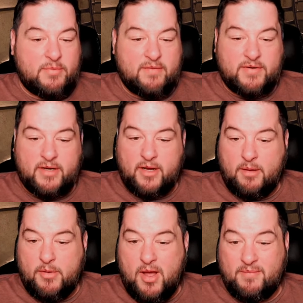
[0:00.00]
We haven't done a
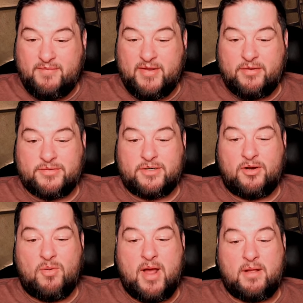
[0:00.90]
couple hobby videos in a
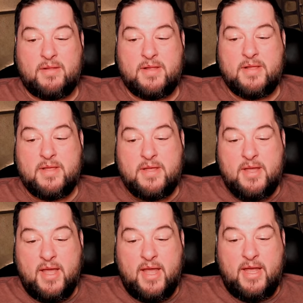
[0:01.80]
little while.
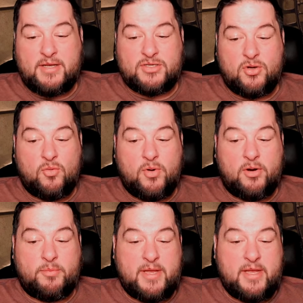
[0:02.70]
And so
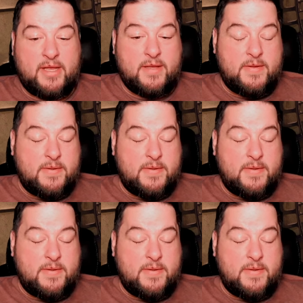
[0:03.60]
we'll be